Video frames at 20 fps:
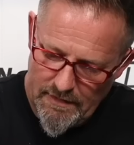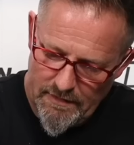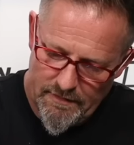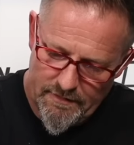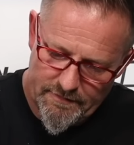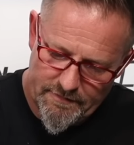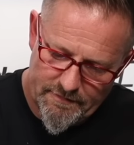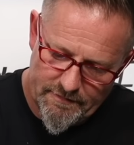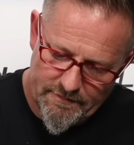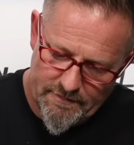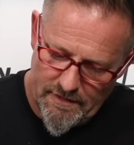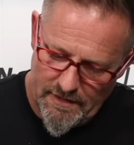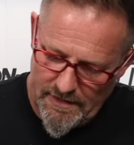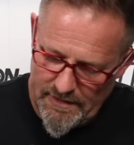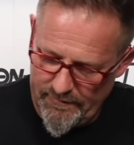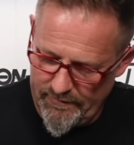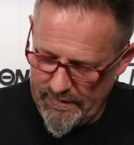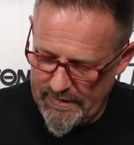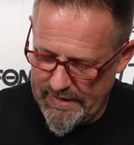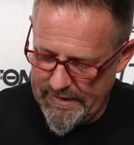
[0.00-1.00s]
this is kind
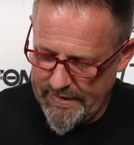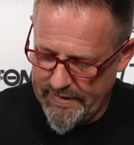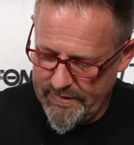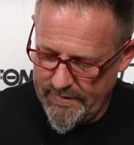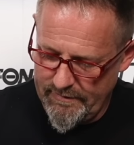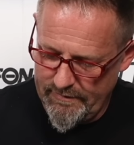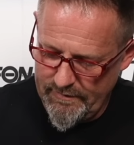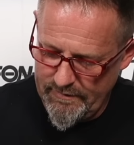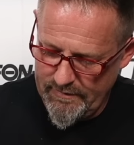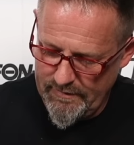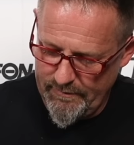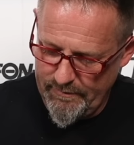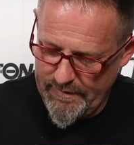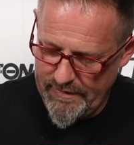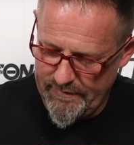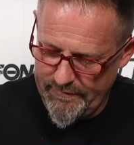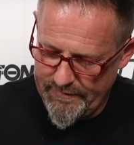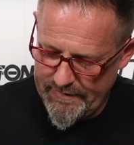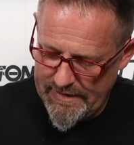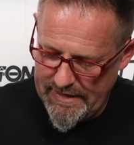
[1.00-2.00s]
of like a bit
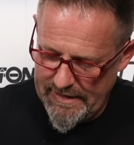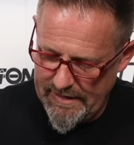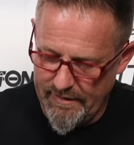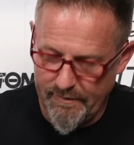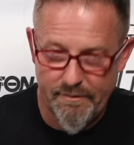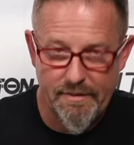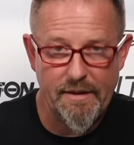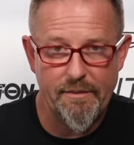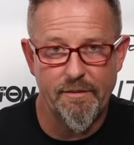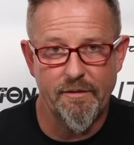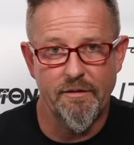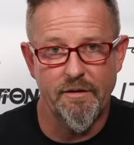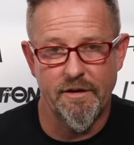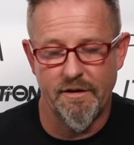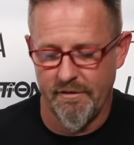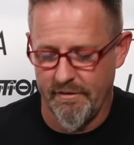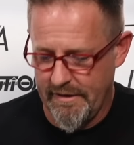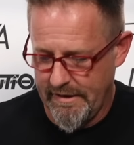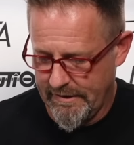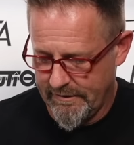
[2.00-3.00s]
of cayenne pepper in
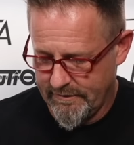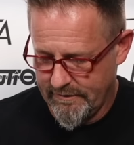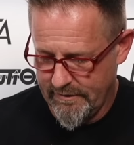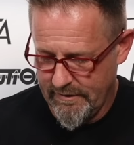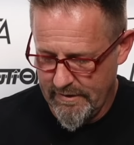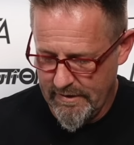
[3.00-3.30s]
your eggs.